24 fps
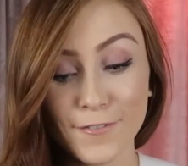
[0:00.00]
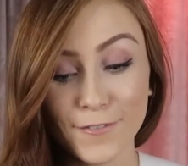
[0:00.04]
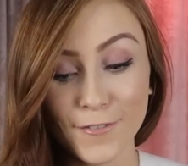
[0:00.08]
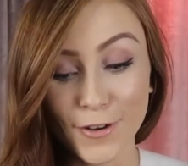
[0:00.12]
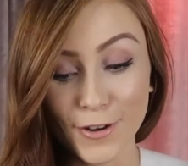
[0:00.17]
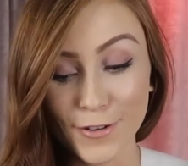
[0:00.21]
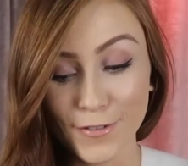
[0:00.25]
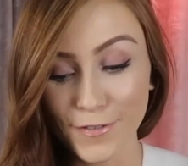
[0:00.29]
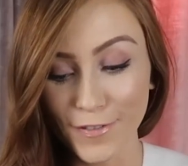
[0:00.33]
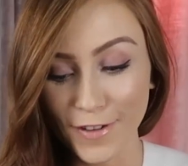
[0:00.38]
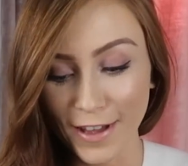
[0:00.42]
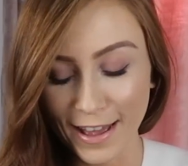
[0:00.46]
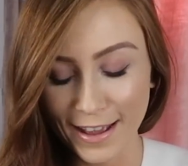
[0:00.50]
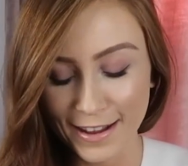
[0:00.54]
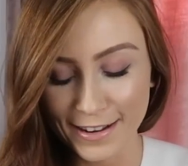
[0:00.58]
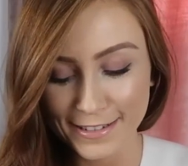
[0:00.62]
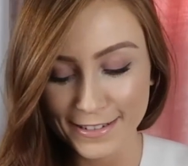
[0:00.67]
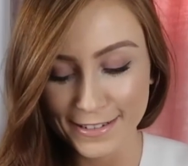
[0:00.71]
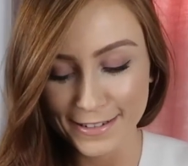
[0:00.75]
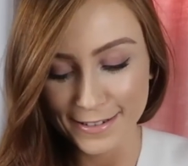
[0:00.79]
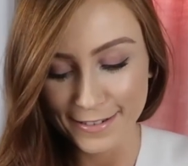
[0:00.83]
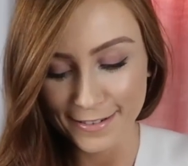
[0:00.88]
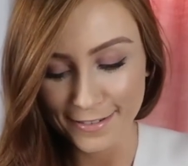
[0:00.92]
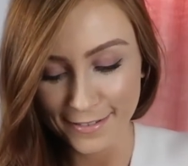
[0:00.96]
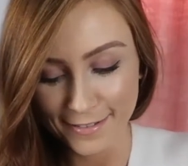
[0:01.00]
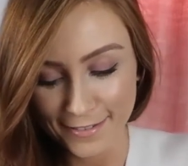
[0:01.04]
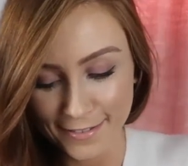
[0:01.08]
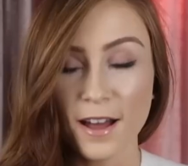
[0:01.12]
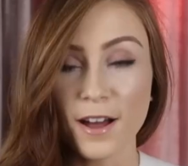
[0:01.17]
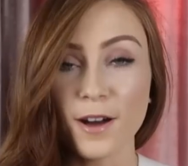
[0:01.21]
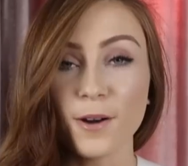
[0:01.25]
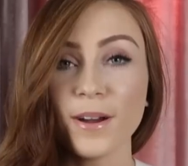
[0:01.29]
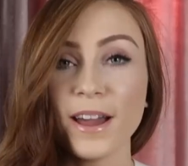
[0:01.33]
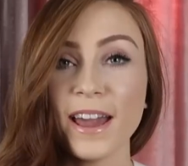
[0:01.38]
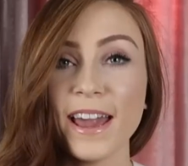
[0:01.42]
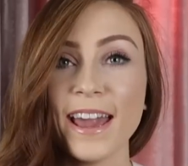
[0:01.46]
Fun fact.
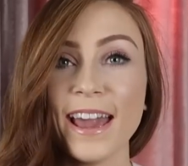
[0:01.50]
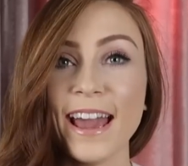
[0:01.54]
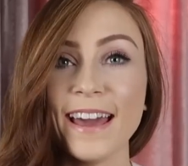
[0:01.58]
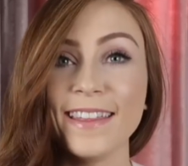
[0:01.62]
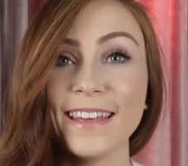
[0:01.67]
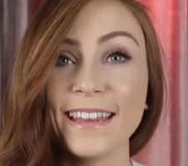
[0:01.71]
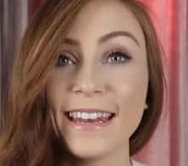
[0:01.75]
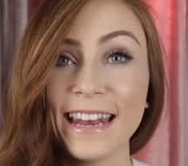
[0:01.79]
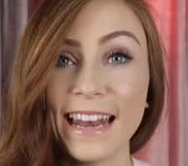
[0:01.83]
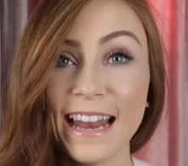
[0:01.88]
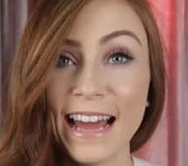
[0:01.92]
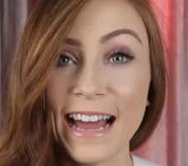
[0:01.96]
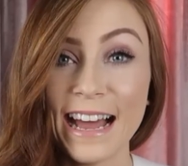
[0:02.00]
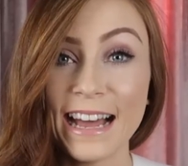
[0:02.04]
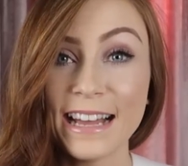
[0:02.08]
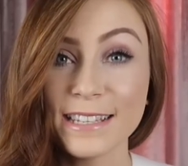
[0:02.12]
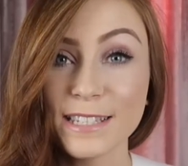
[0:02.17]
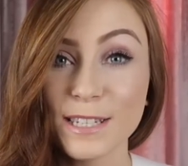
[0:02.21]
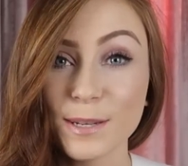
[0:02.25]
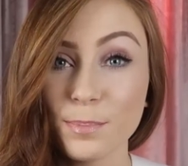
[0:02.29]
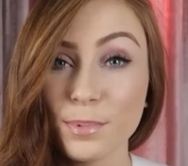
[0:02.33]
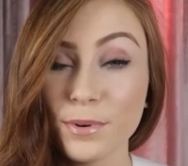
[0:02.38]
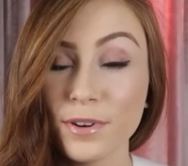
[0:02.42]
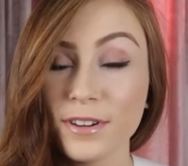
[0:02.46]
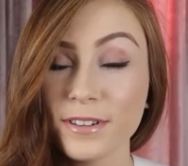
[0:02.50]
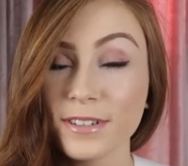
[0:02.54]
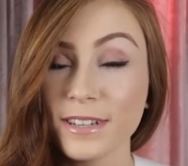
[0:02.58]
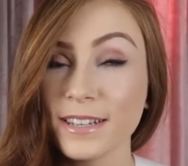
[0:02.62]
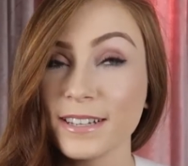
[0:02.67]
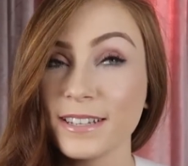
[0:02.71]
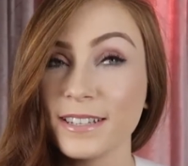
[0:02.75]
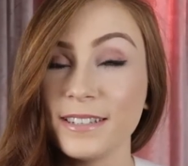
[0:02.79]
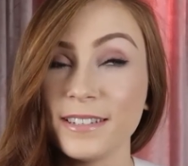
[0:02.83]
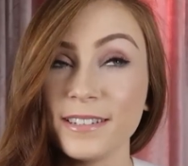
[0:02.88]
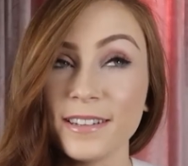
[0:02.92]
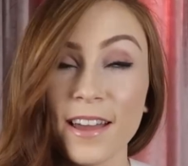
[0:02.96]
Okay, and then last
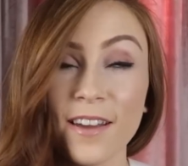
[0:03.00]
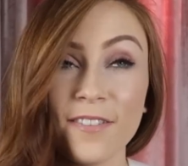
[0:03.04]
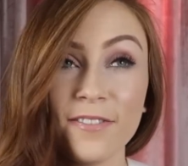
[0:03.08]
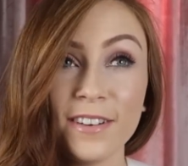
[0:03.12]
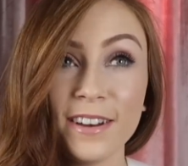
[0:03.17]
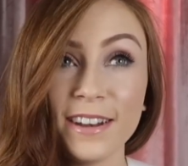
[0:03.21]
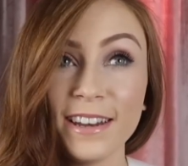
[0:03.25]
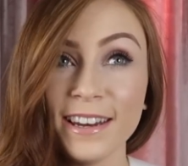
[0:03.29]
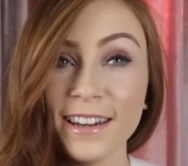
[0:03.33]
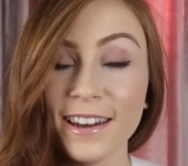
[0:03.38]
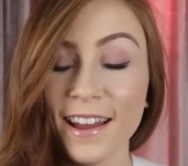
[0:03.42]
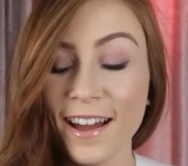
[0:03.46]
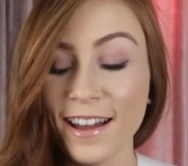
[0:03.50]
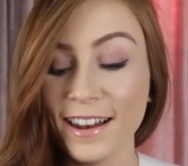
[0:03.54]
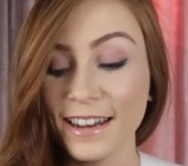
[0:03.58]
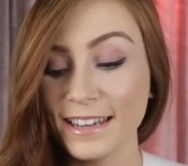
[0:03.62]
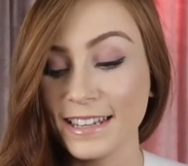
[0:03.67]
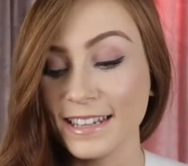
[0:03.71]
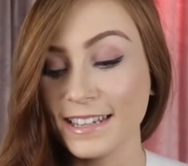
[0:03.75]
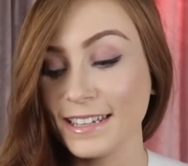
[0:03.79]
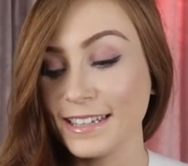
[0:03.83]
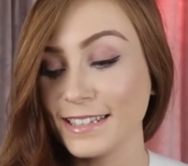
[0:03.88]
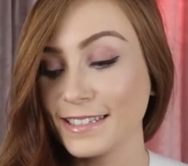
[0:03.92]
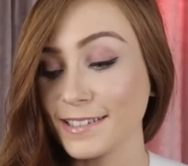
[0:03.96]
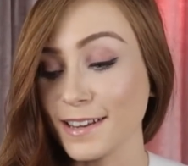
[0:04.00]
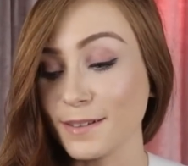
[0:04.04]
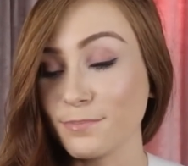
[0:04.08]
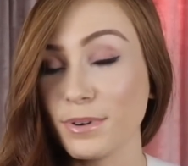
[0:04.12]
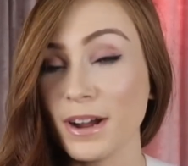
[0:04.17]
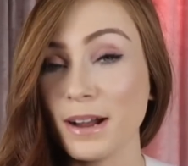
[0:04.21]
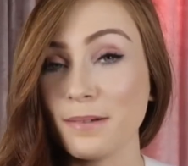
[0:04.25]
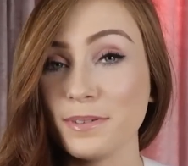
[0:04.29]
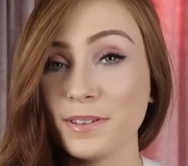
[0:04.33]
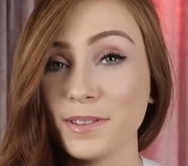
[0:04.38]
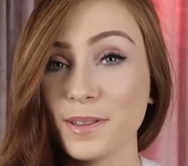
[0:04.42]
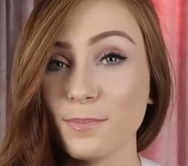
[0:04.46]
but definitely not least, and
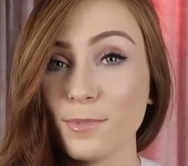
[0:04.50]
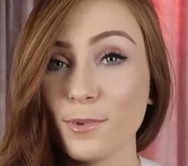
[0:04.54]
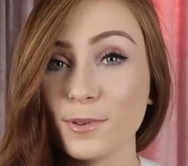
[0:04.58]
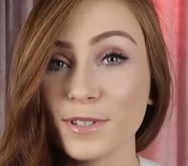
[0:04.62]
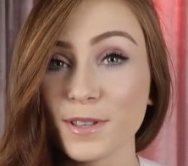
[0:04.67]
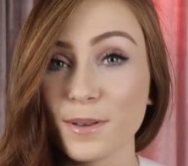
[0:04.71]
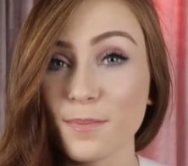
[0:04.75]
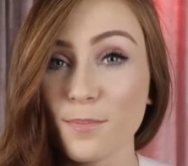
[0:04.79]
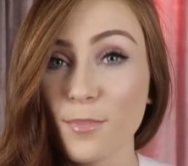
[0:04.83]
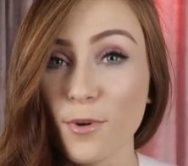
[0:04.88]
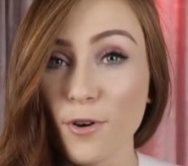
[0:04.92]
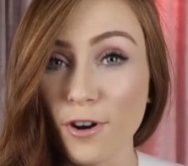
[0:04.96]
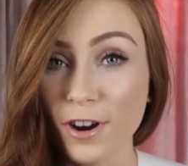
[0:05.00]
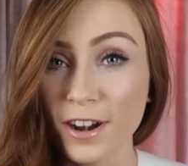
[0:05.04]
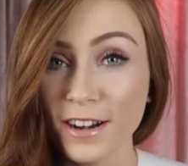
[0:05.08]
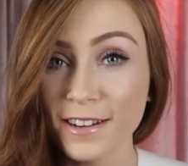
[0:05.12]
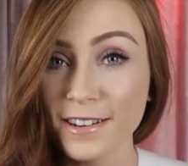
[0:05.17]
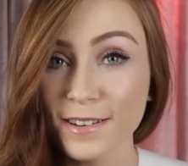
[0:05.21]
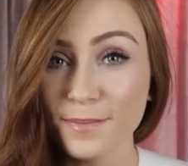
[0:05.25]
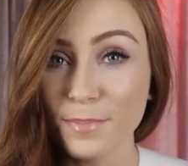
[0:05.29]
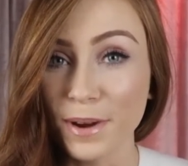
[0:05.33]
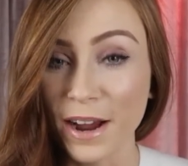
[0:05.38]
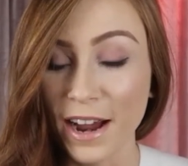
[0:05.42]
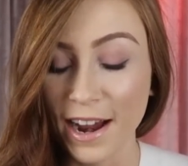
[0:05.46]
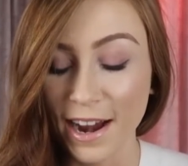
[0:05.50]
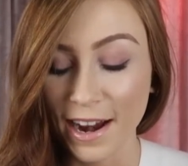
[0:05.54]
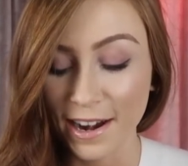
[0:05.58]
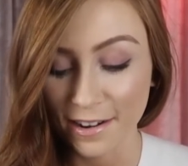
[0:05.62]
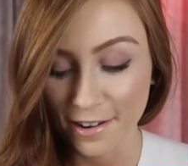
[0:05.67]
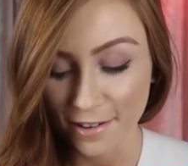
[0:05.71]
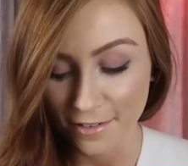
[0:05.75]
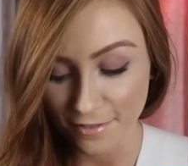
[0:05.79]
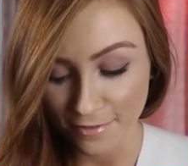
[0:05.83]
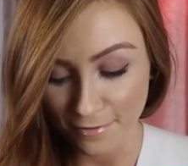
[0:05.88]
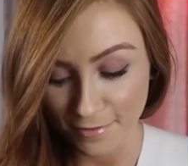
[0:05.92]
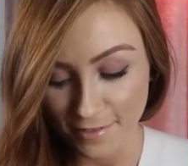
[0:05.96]
probably the most important part
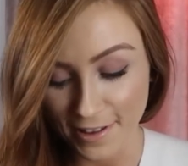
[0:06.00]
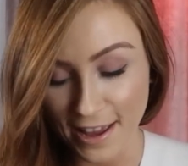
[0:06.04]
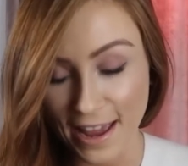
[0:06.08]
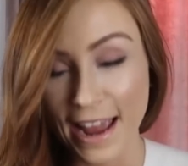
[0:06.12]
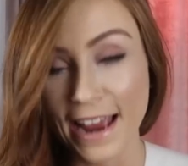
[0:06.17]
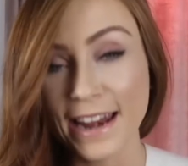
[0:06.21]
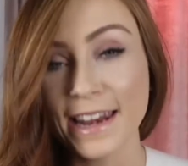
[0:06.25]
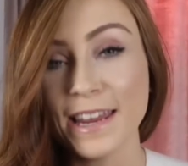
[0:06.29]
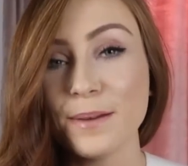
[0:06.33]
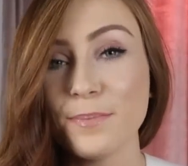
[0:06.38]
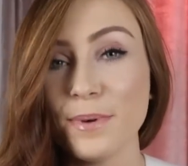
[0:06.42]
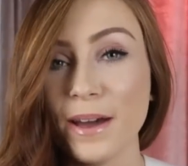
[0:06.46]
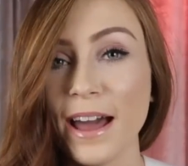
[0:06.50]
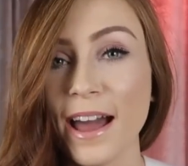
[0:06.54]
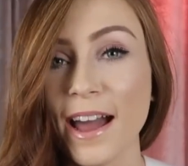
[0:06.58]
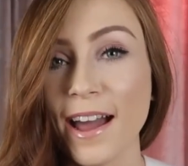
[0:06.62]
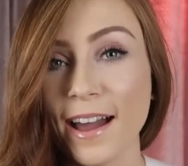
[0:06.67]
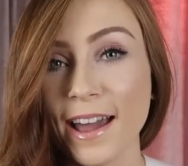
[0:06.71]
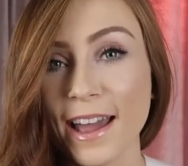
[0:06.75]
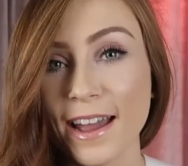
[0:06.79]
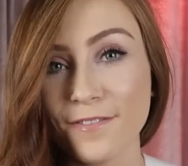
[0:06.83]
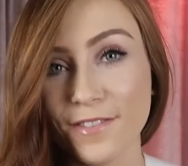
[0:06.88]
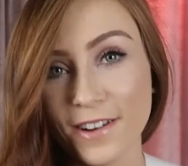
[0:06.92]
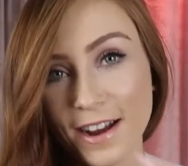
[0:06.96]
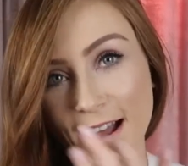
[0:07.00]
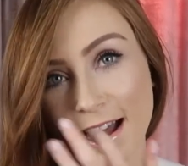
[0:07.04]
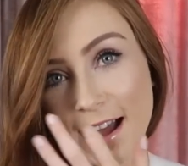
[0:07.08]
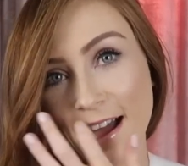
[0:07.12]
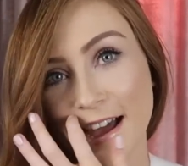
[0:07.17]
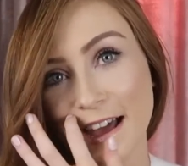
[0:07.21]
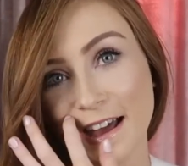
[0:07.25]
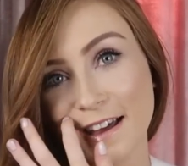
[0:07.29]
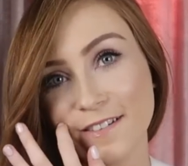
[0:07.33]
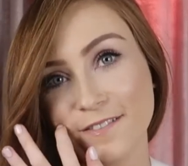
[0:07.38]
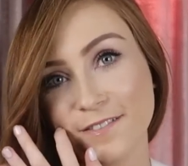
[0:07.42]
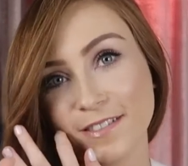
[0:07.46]
of any bag I ever
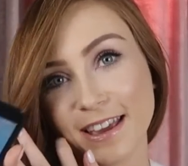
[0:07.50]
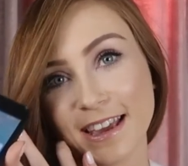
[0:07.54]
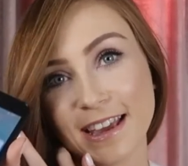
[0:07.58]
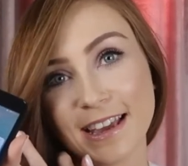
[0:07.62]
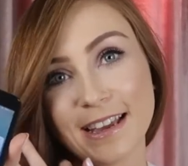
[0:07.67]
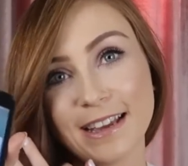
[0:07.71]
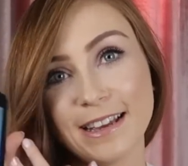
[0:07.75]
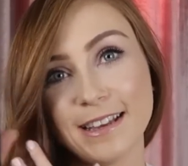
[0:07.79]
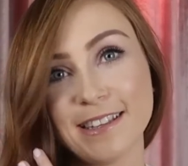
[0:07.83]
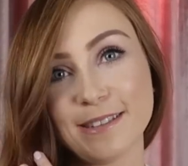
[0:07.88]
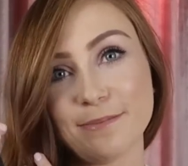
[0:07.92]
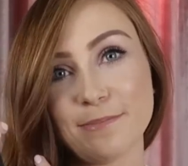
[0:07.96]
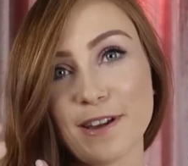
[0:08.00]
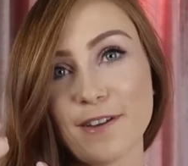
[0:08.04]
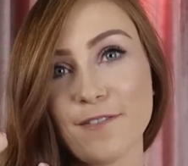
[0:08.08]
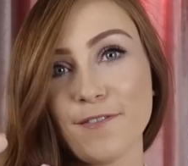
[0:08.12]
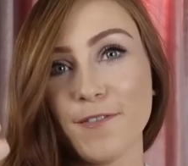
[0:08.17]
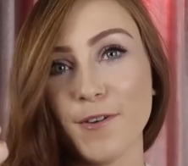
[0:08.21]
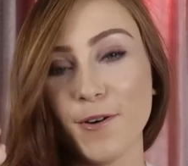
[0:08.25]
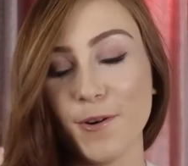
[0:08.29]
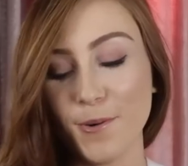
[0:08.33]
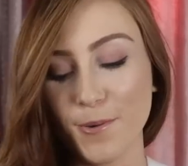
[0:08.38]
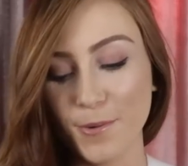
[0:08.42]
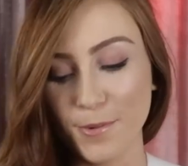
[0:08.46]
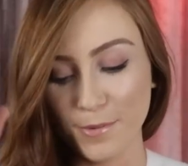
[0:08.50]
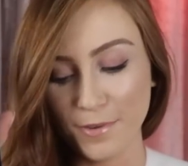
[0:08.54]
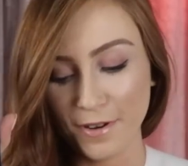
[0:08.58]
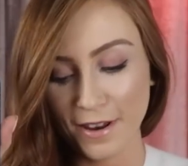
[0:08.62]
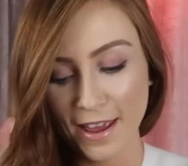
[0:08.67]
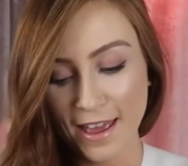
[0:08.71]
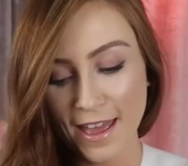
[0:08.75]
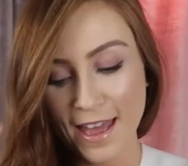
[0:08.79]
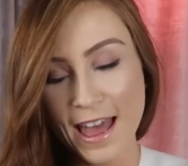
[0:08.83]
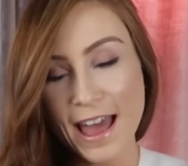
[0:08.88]
have, is my phone.